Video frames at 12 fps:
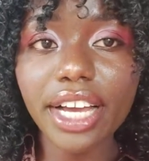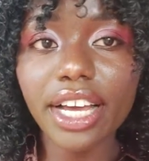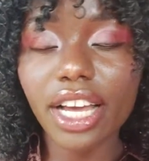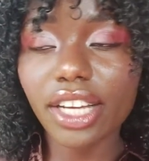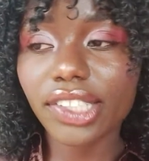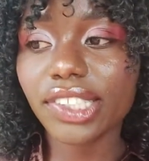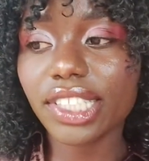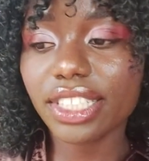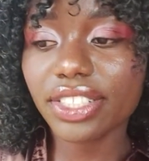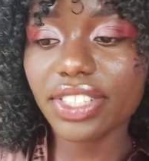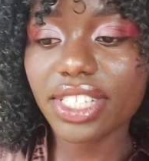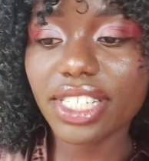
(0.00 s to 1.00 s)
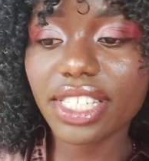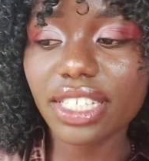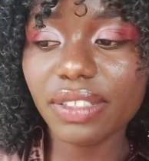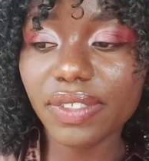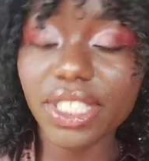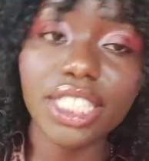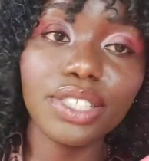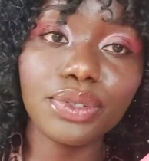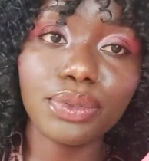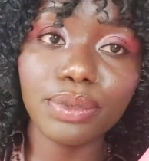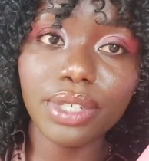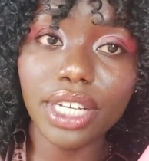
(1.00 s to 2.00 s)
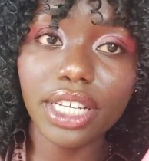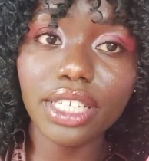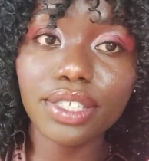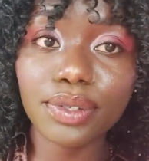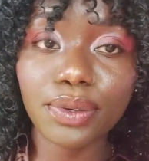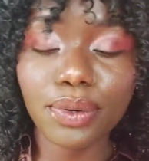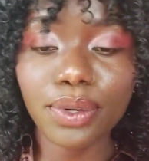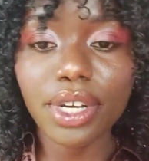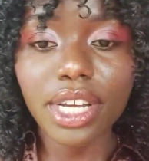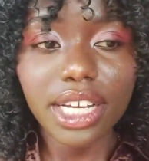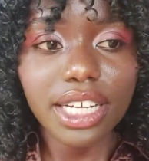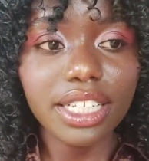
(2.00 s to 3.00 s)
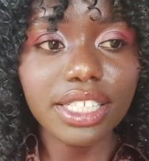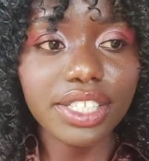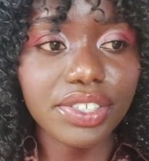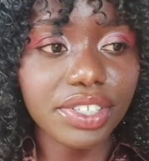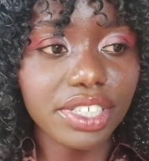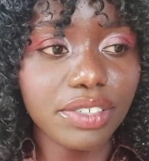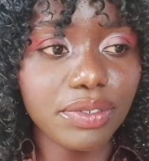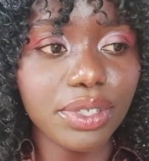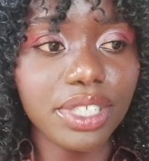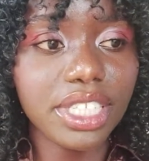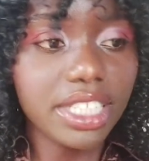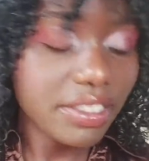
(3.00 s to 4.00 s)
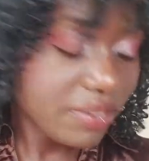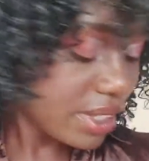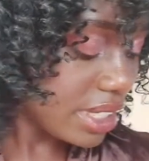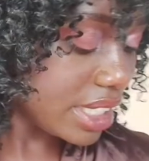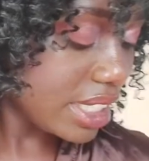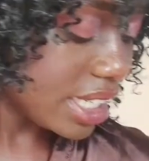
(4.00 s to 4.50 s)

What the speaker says: Actually received it today, so it's ready for delivery.